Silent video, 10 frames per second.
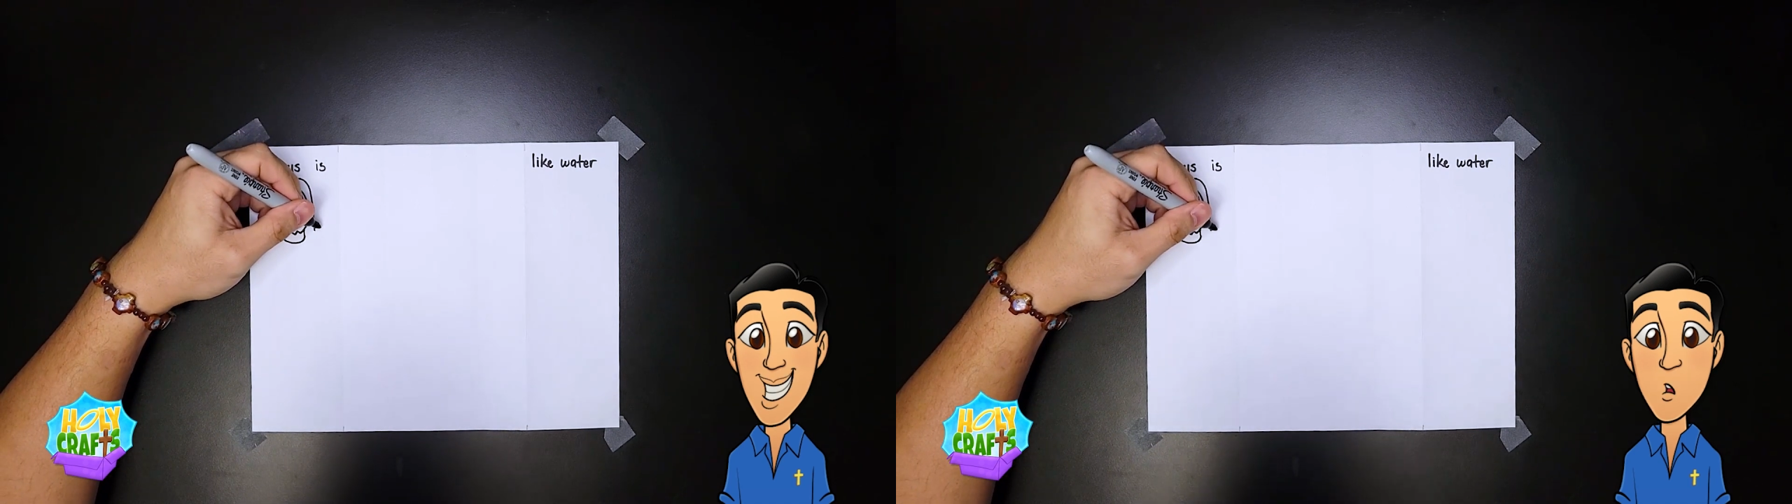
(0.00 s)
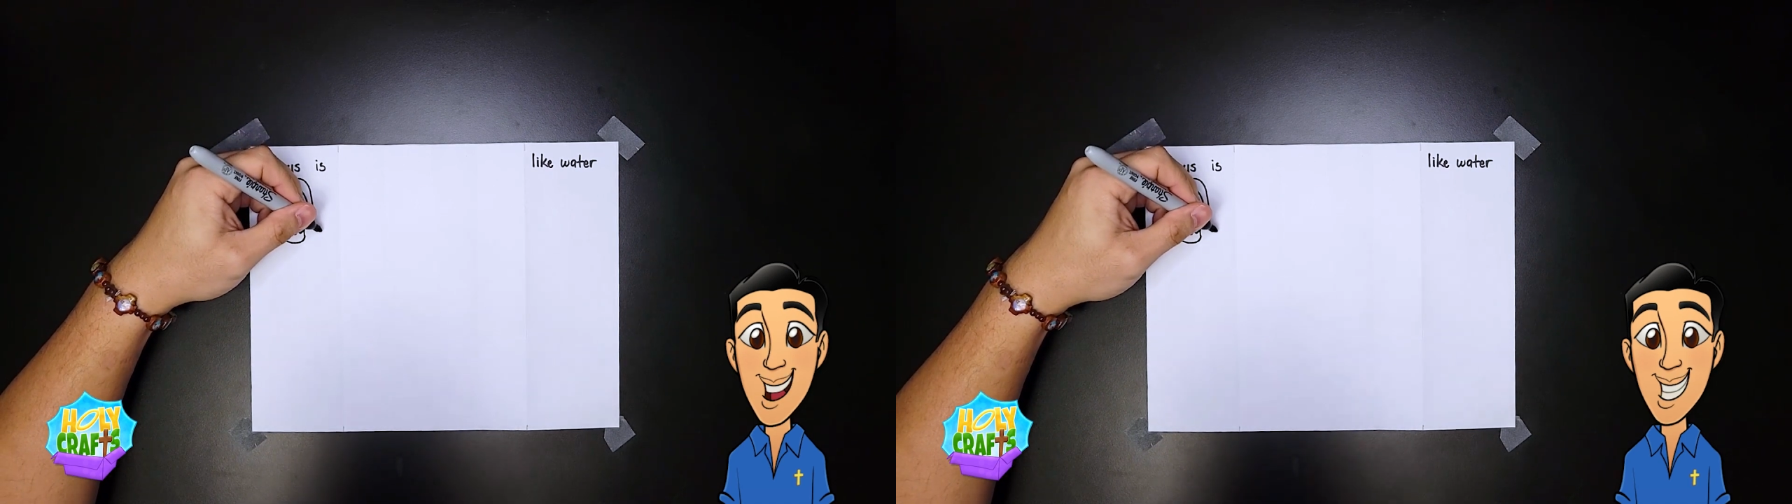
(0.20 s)

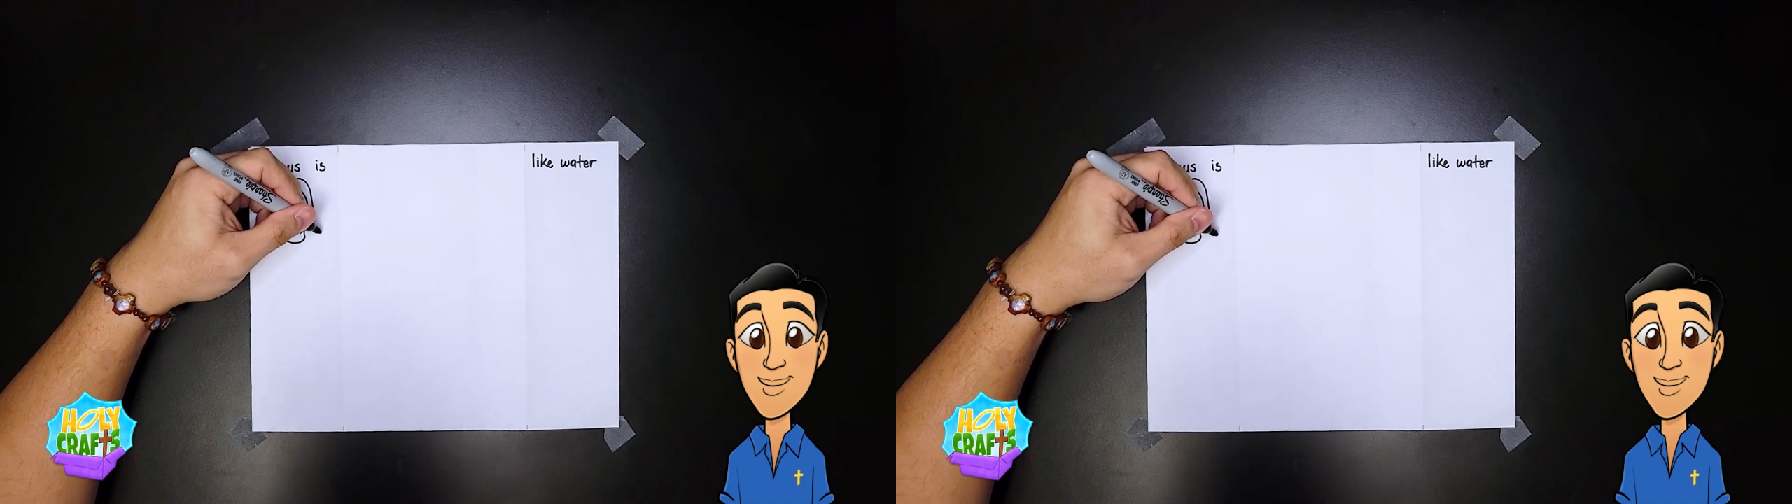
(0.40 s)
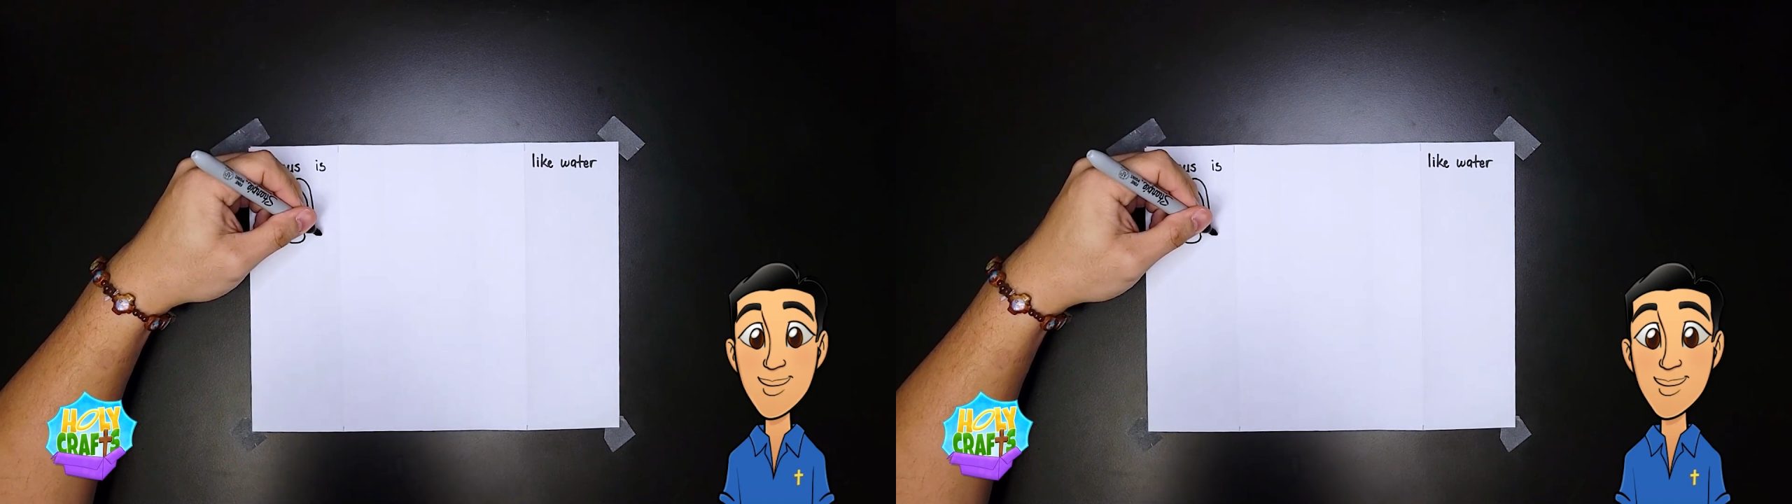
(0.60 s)

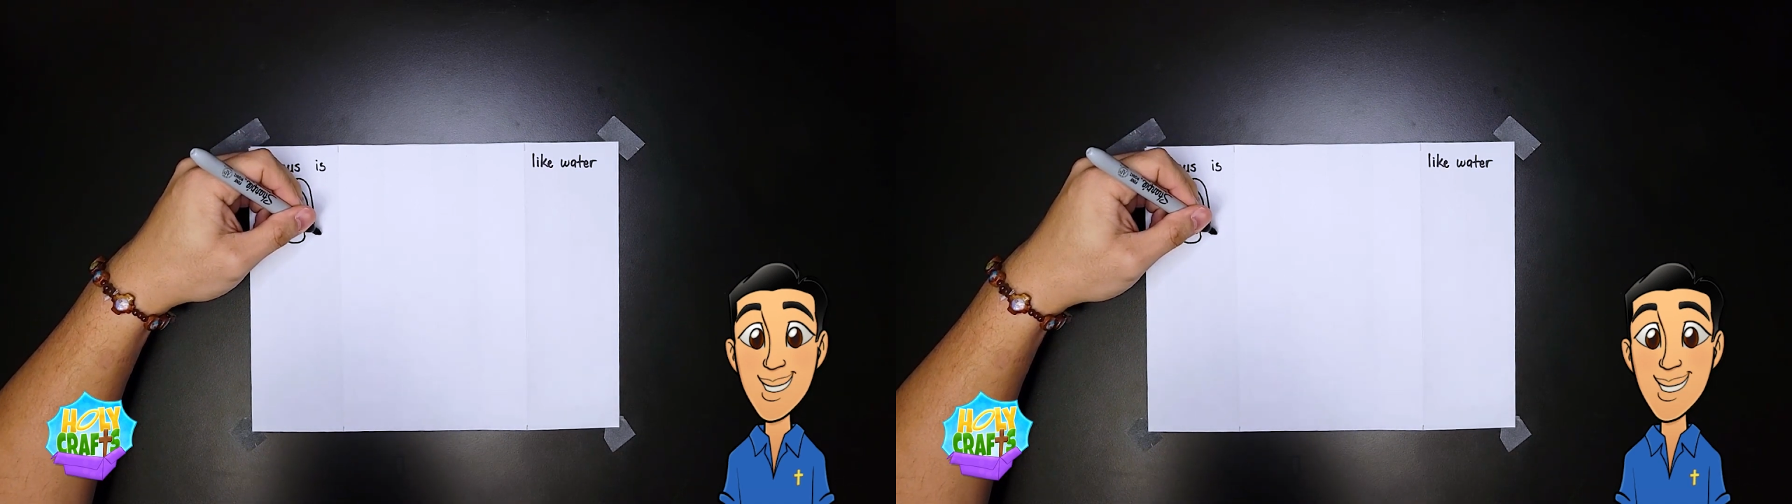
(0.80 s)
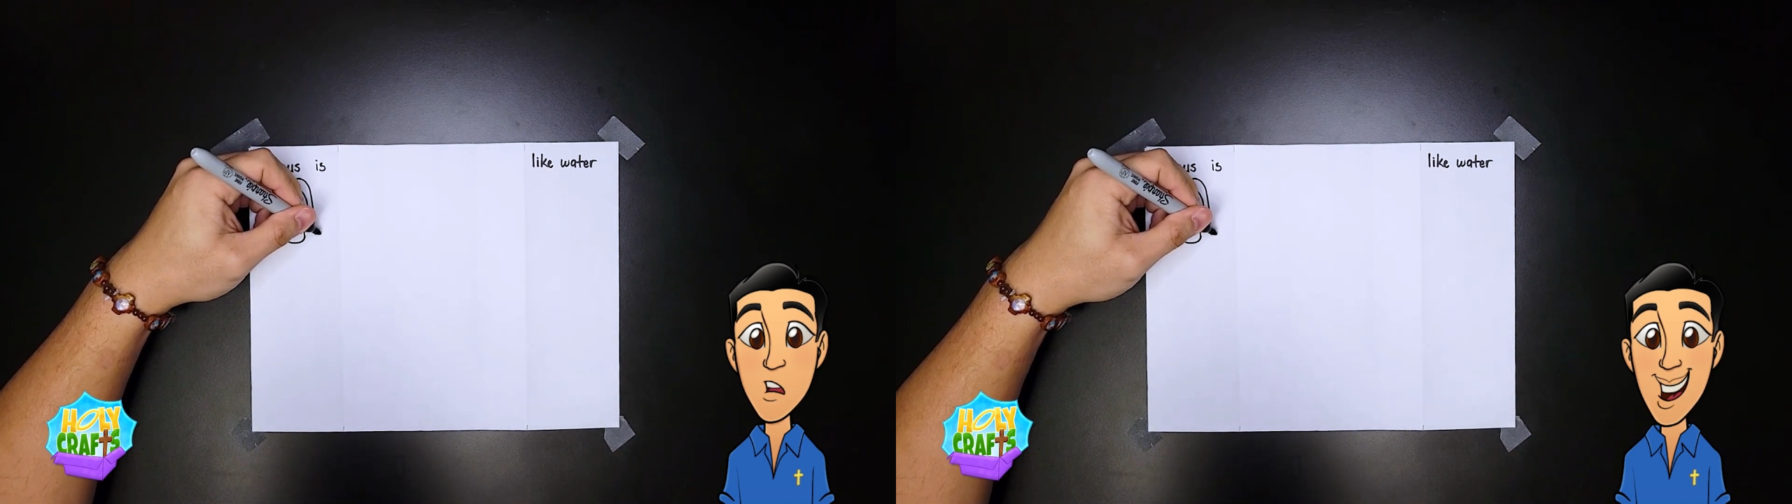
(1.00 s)
drawing
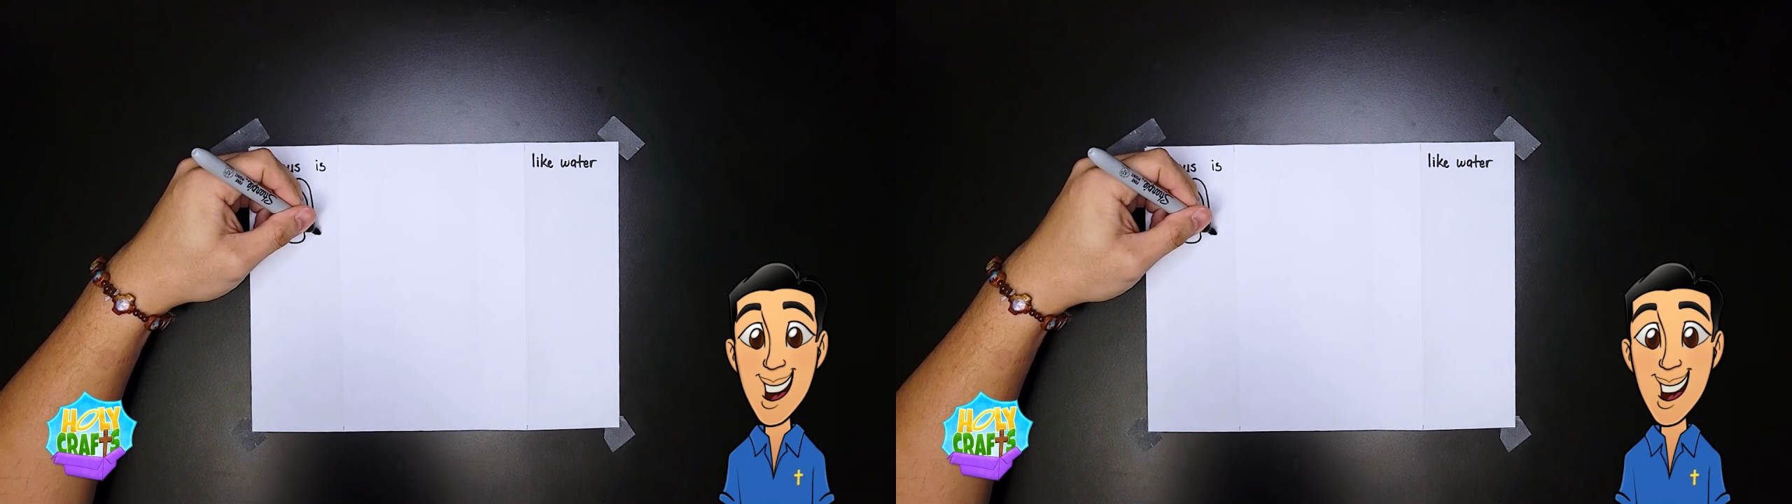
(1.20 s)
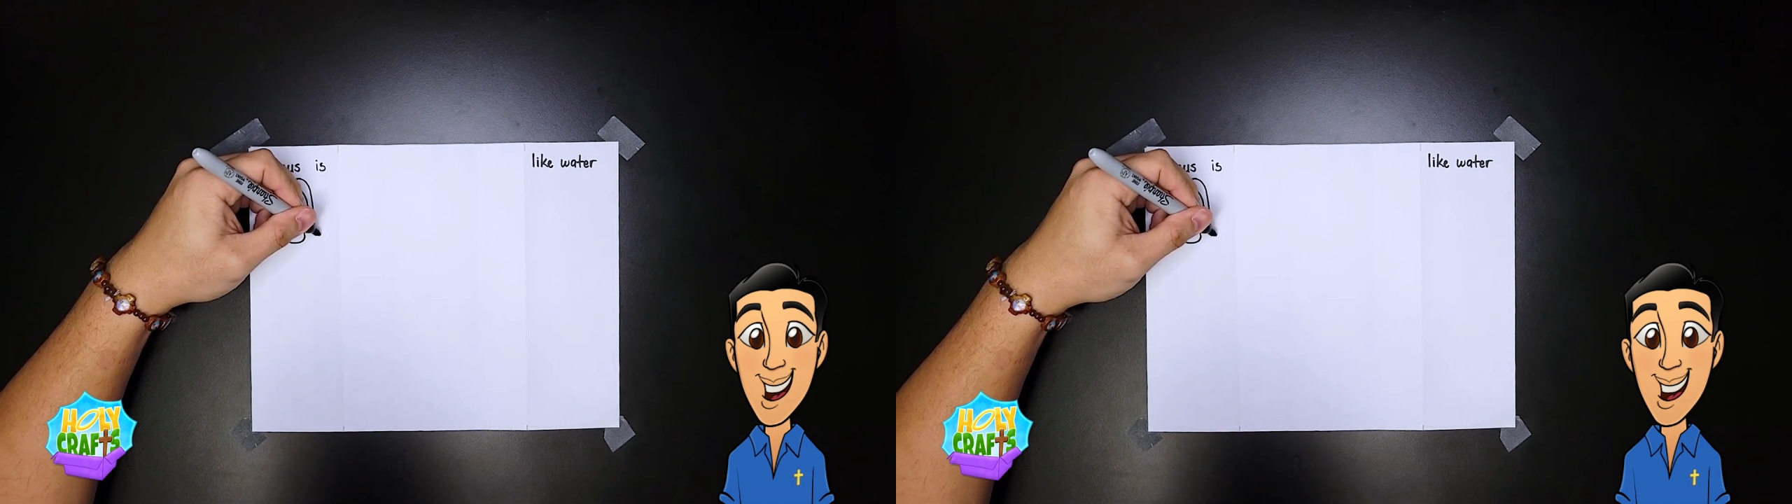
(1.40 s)
his
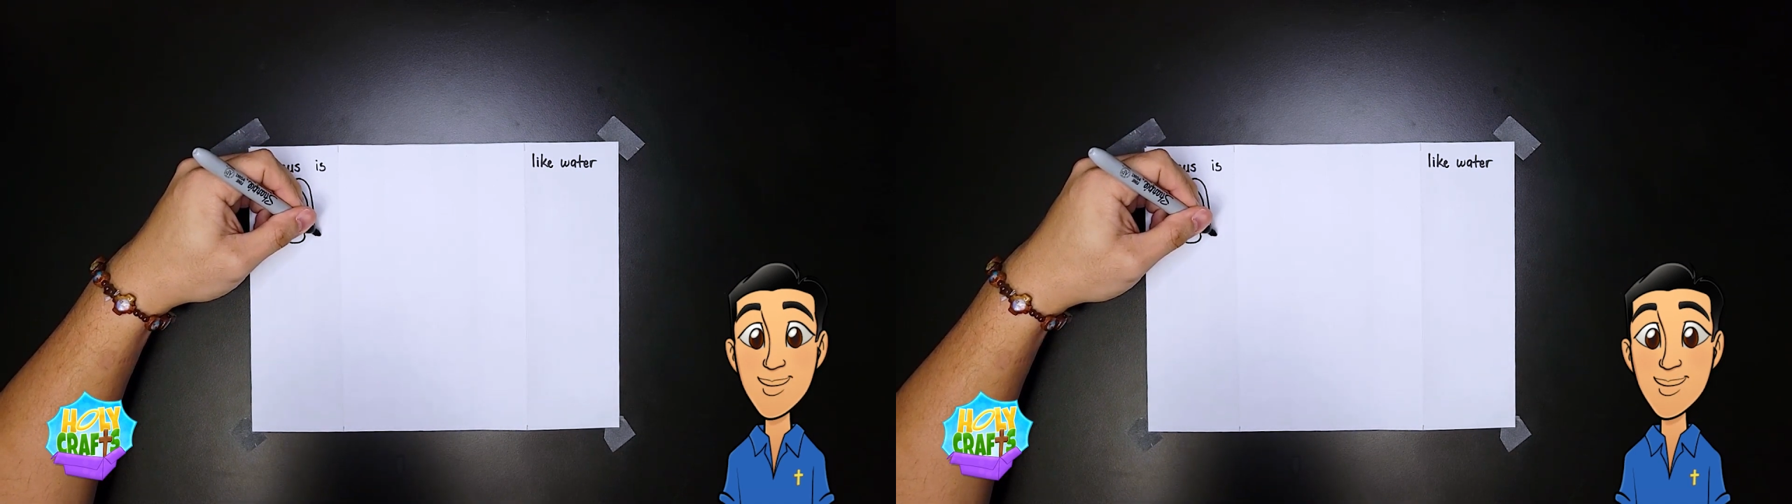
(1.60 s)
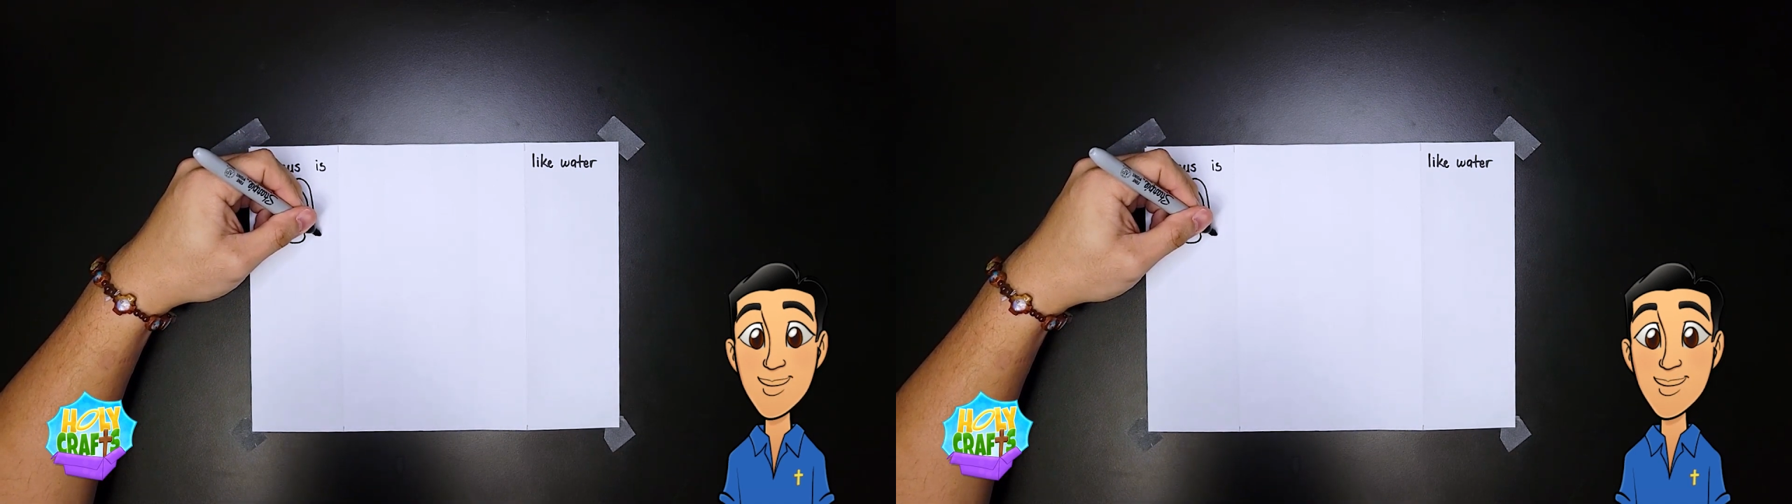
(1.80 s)
hand.